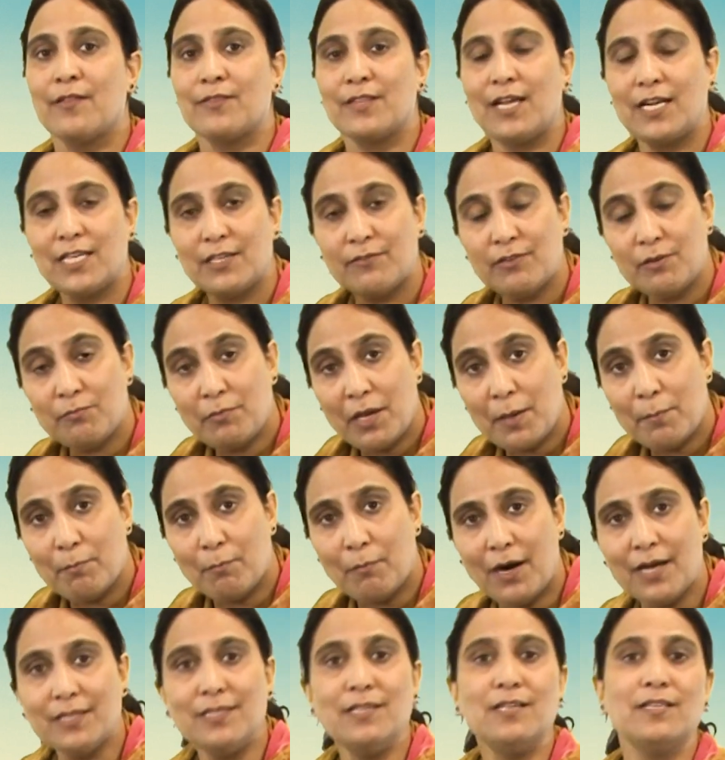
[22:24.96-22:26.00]
that even my
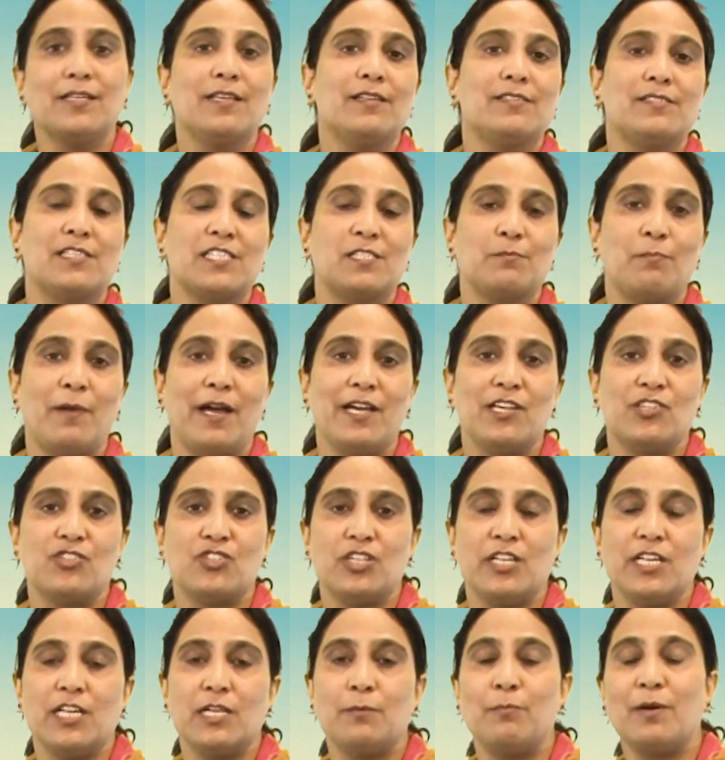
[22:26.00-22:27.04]
mother kisses my
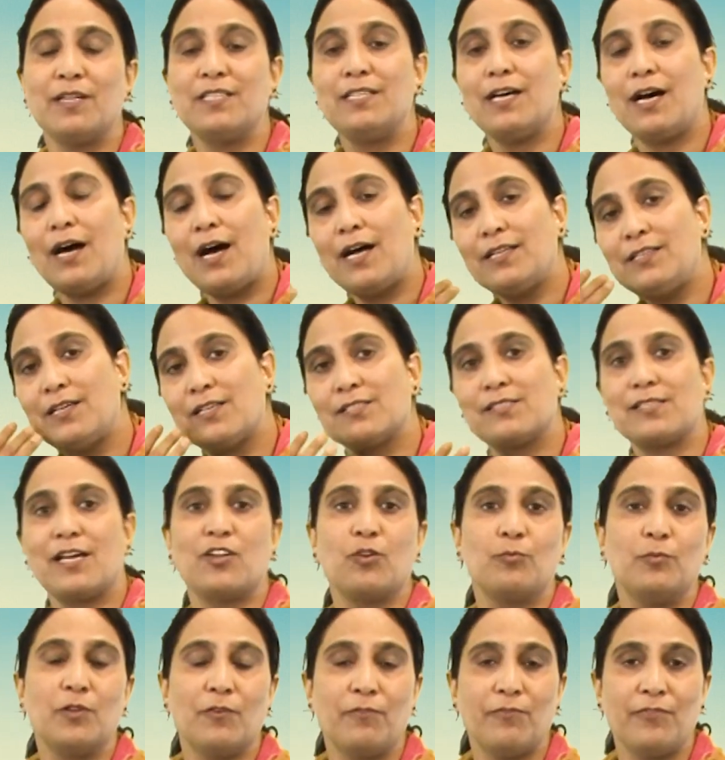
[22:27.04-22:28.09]
cheek, but the other side
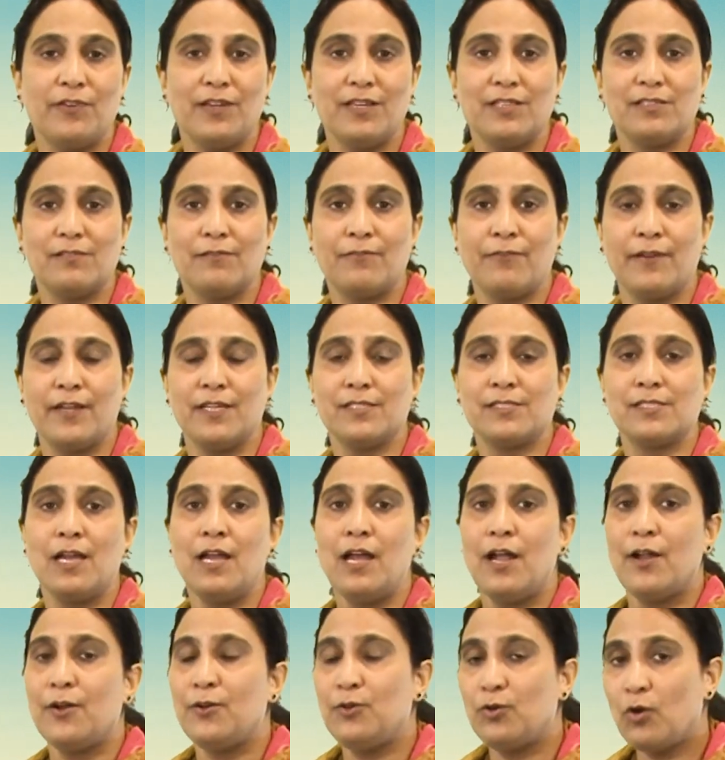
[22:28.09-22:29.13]
of the face,
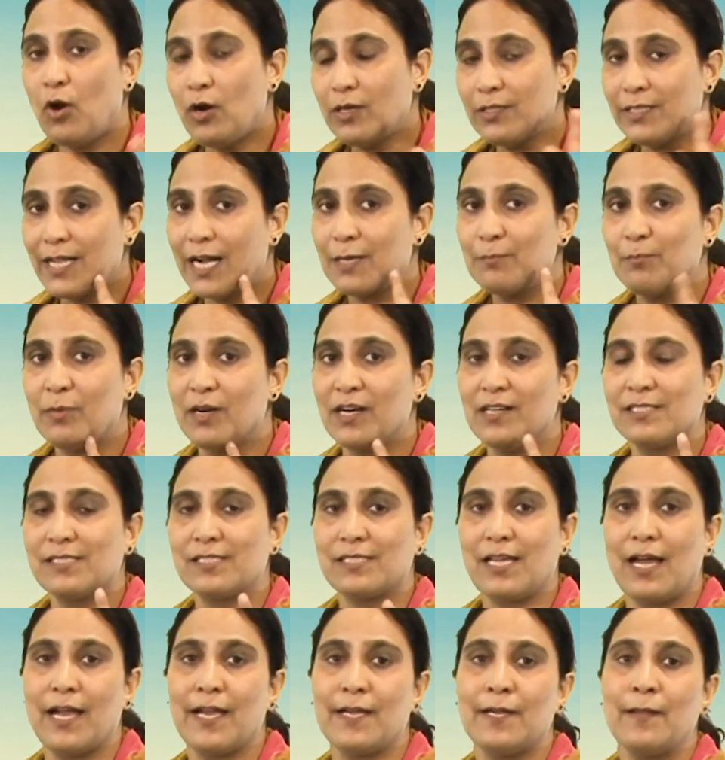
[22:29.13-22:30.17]
not that burnt
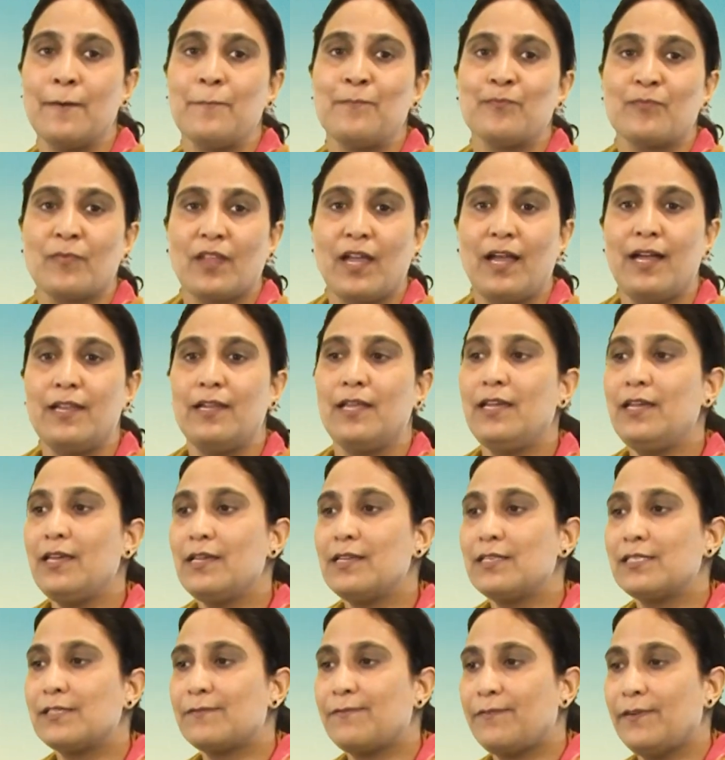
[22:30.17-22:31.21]
side. And he
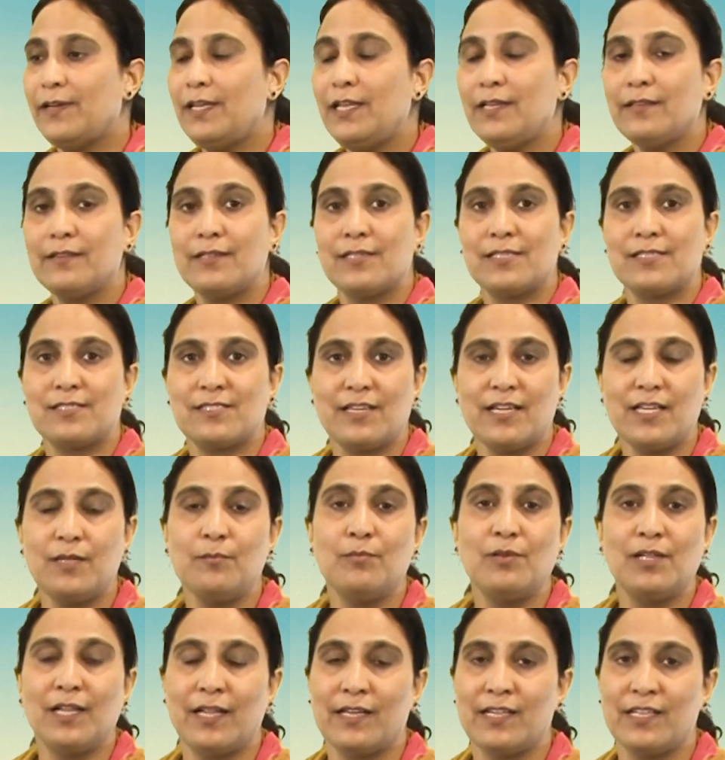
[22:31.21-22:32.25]
is feeling this
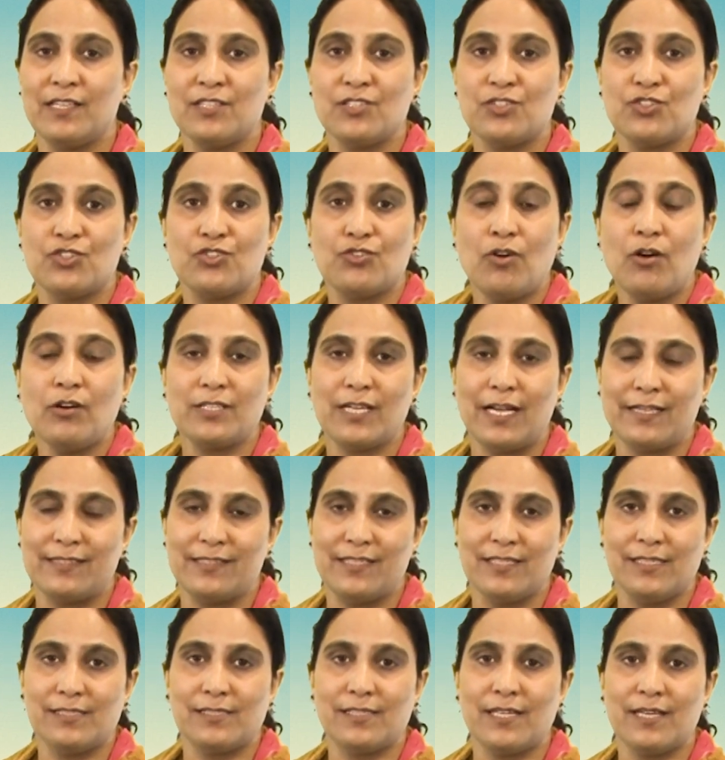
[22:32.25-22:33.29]
terrible and he's shocked at
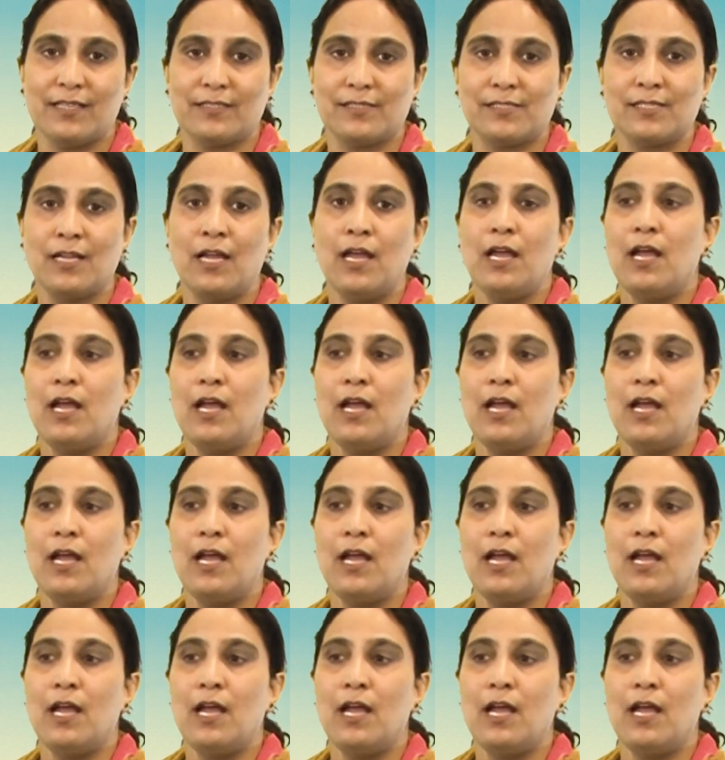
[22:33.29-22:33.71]
these things.